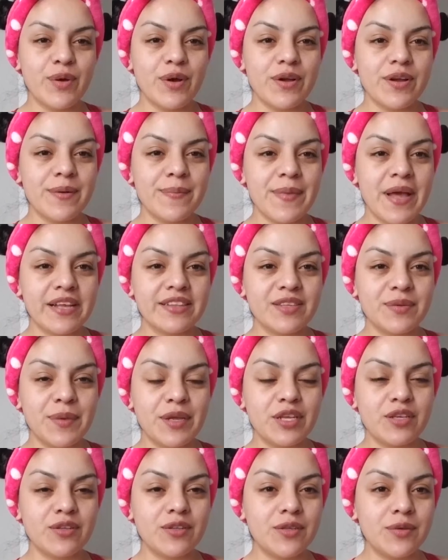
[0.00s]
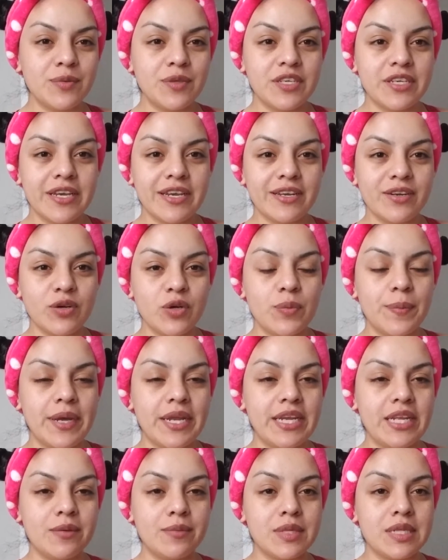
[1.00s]
Welcome back to my YouTube channel. My
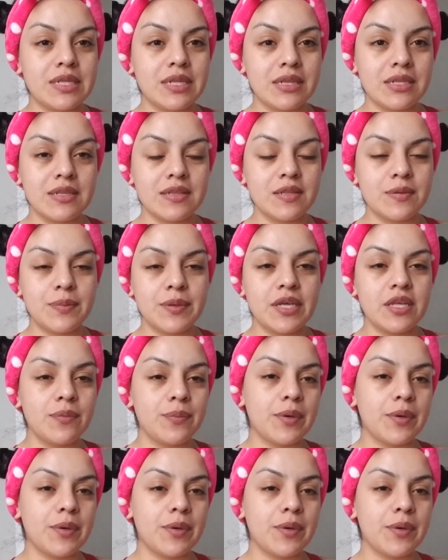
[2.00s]
name is Elizabeth,